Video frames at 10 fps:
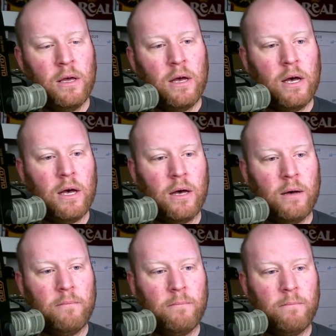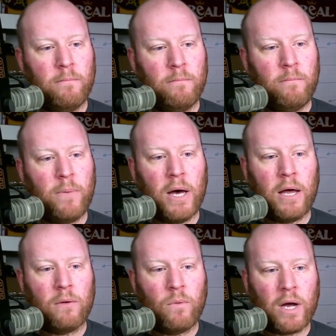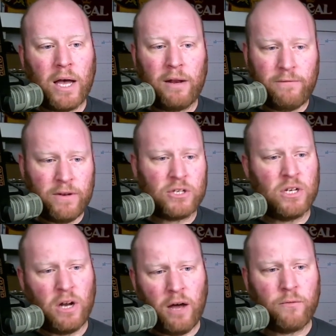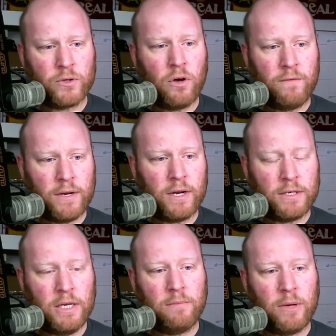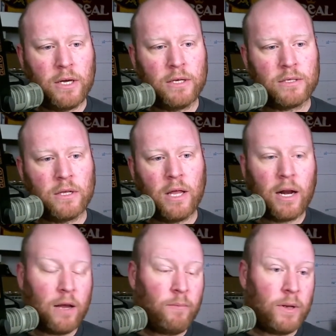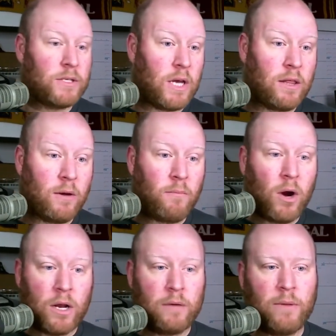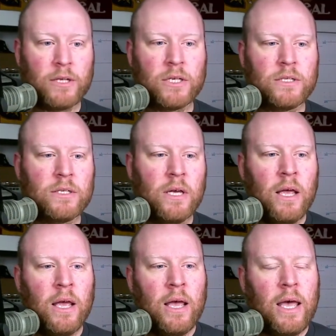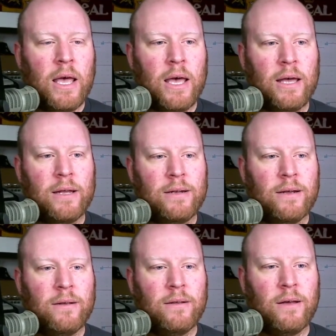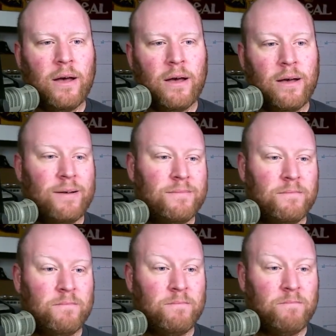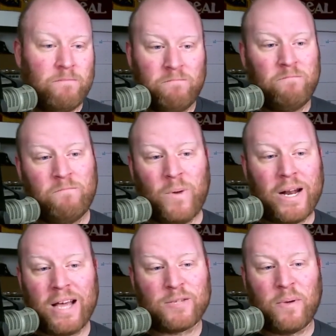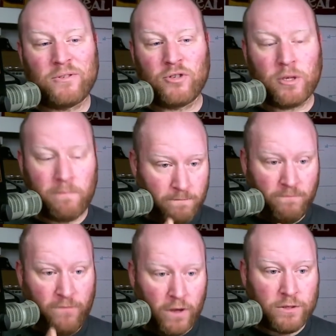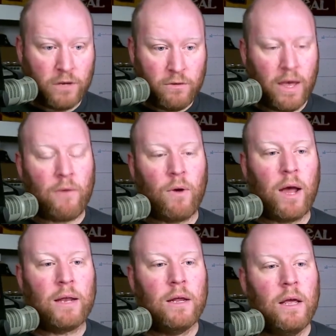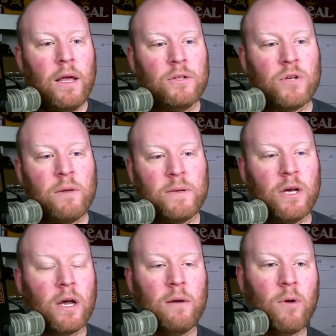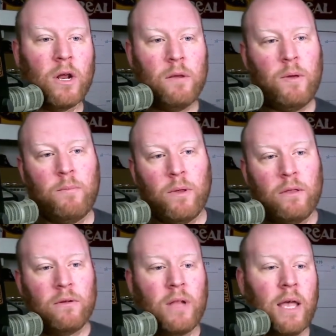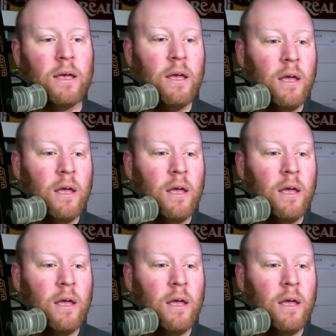But what kind of finished it off was COVID-19, because a lot of companies cut their marketing budgets, and podcast sponsorship falls under that, right? And so I'd be talking to marketing people, and they're like,